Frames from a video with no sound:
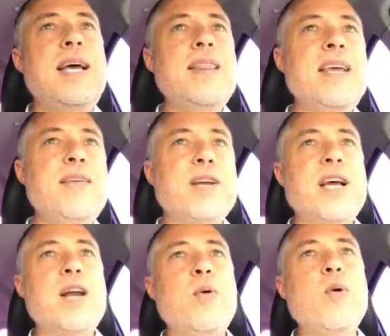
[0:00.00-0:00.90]
and they even
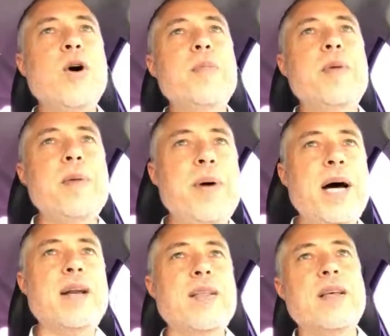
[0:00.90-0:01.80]
kind of warned me
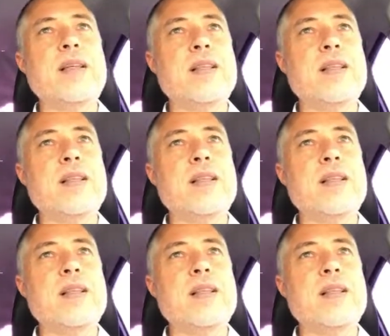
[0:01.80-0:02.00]
about it.